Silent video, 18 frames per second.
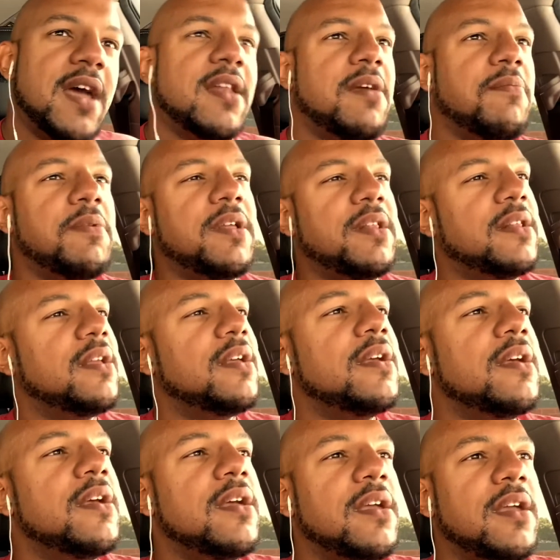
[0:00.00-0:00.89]
I mean,
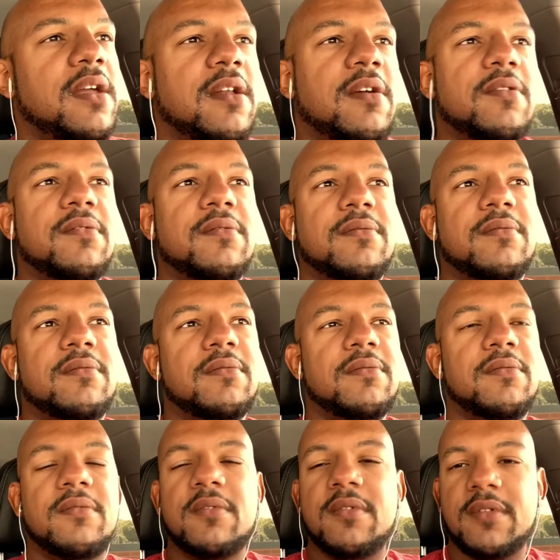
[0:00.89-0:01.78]

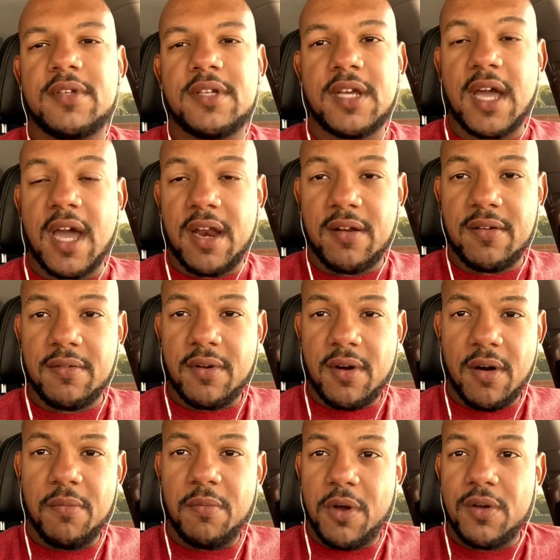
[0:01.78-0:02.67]
she got her
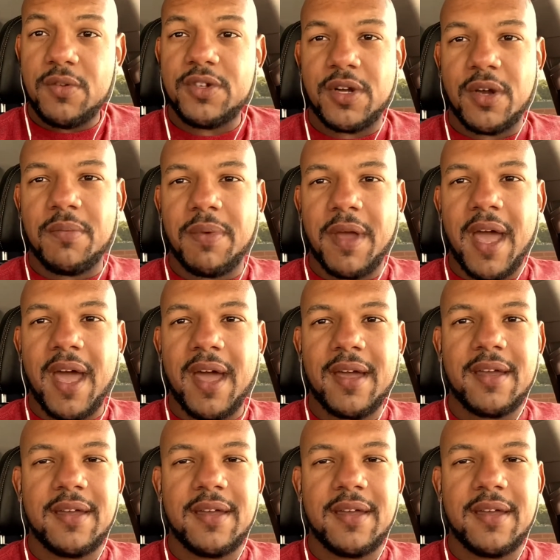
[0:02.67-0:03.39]
mojo back.